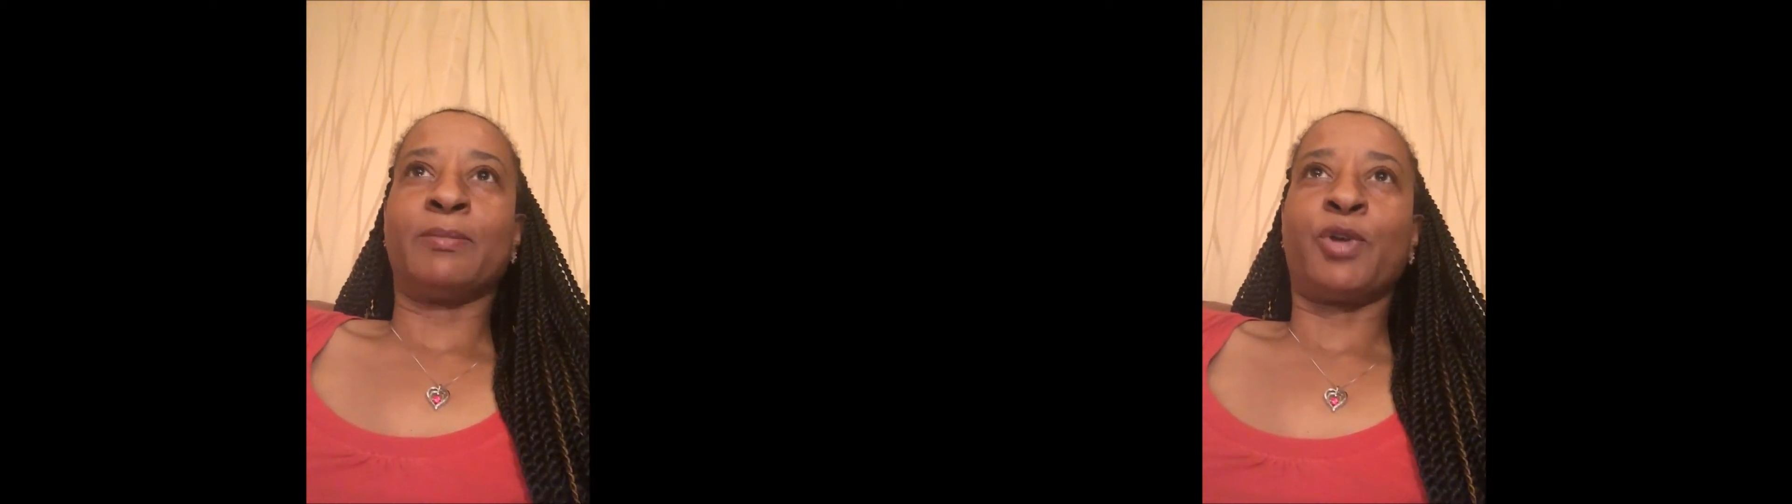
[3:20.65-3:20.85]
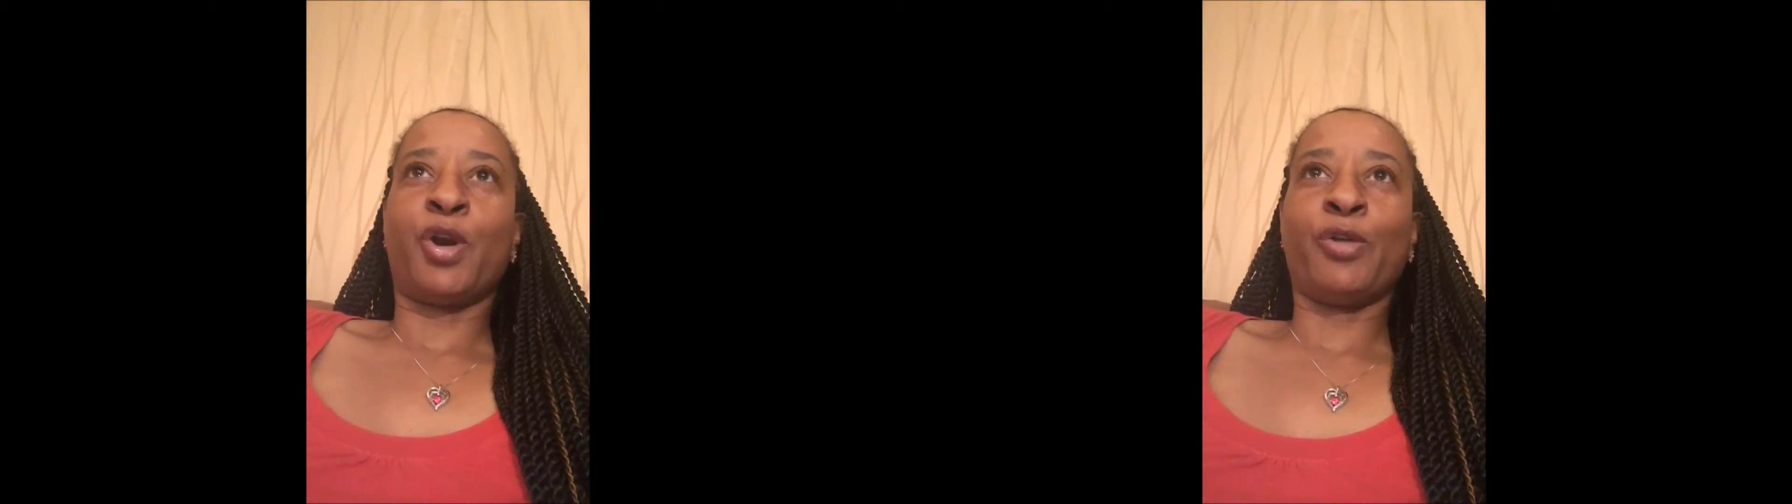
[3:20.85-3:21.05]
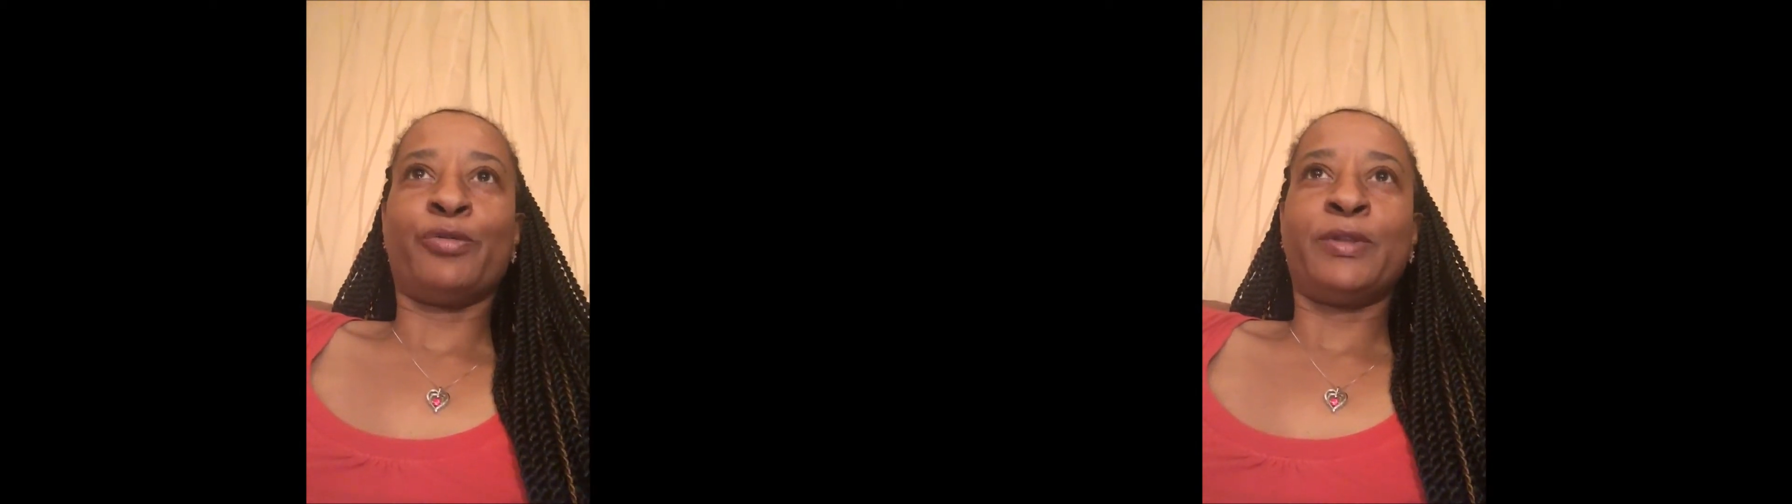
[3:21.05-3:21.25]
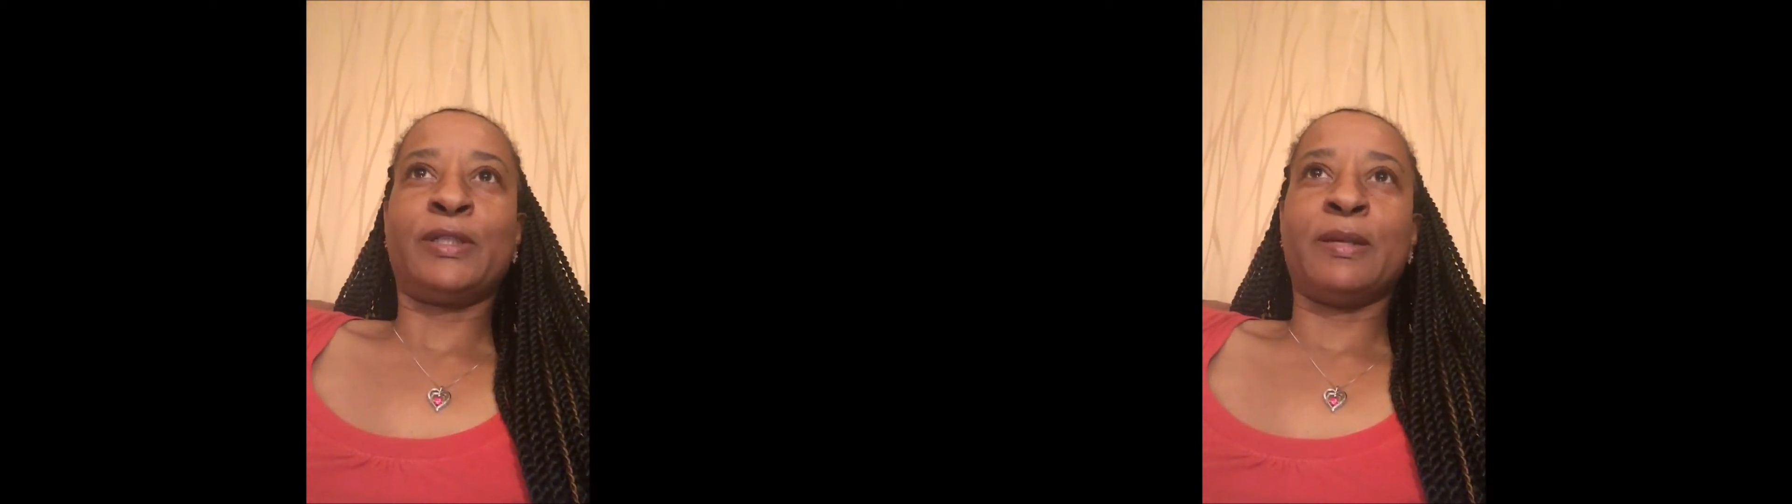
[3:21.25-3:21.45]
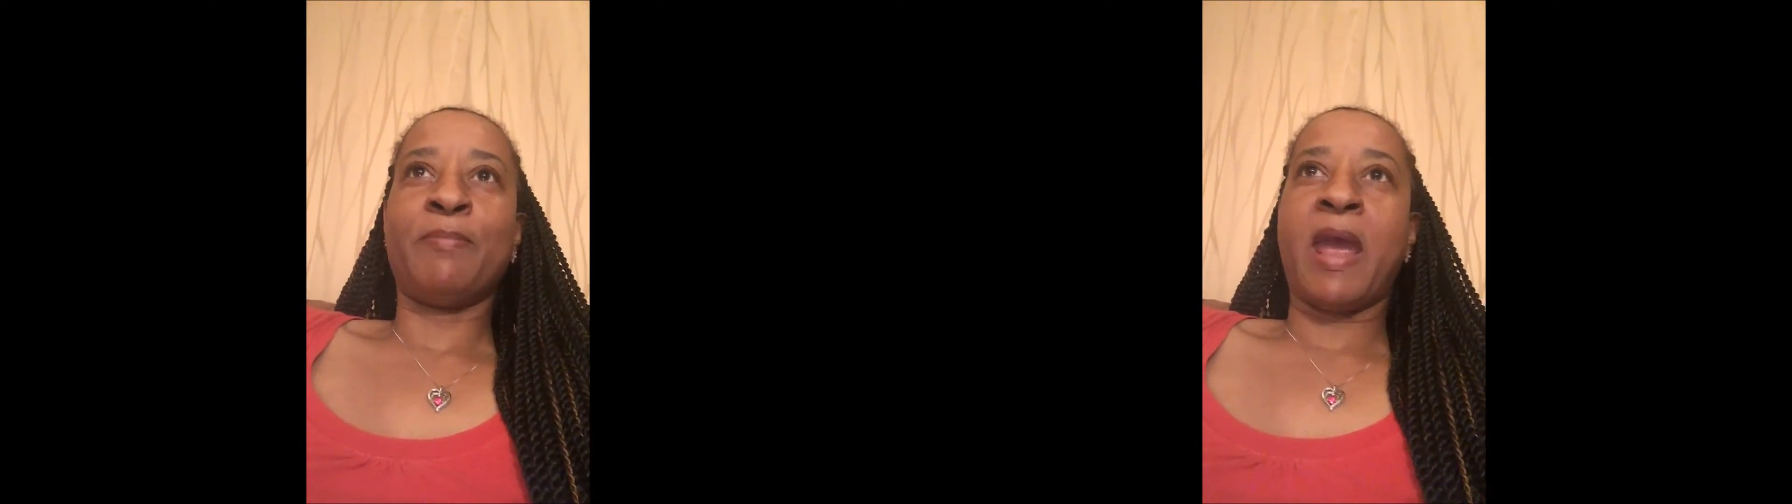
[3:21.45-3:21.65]
some
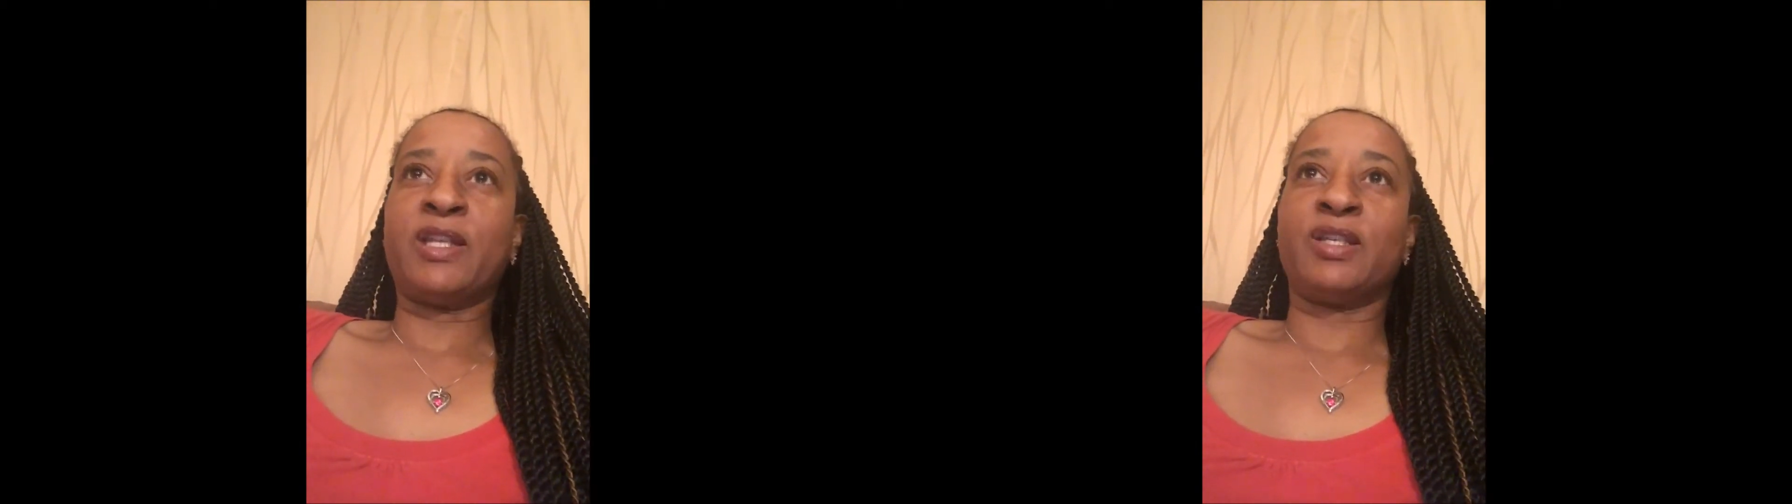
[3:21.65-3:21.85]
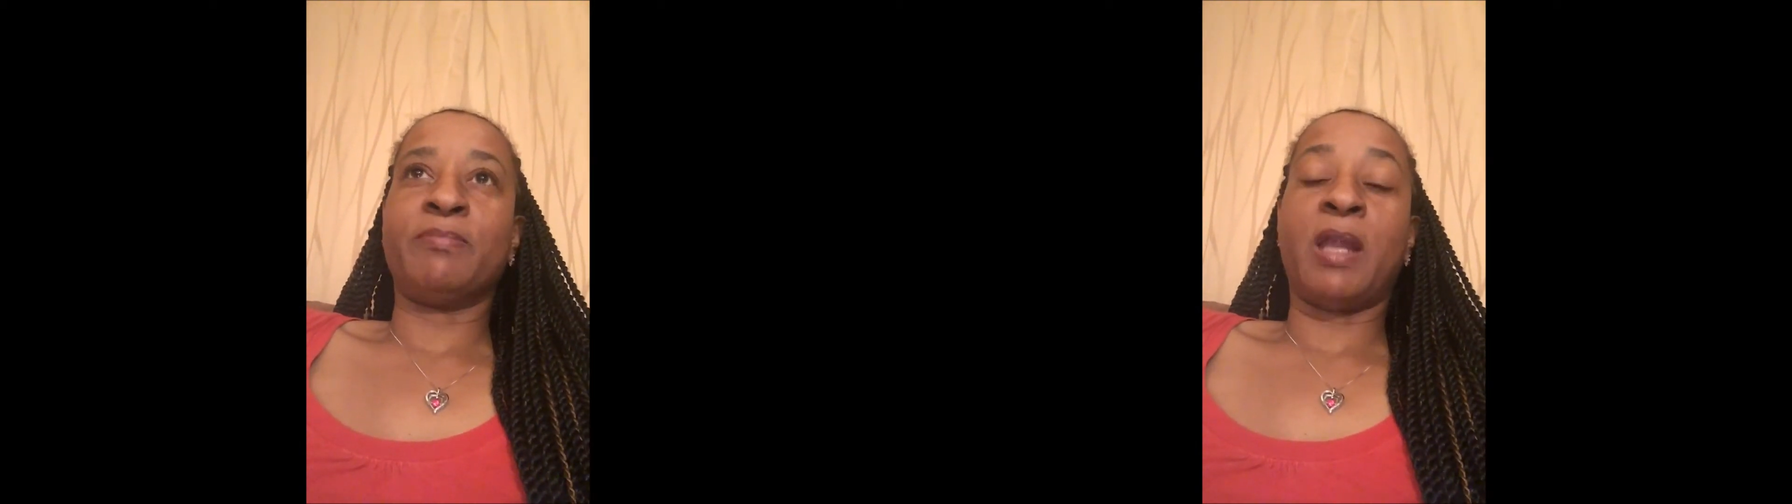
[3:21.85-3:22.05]
curtains to match it.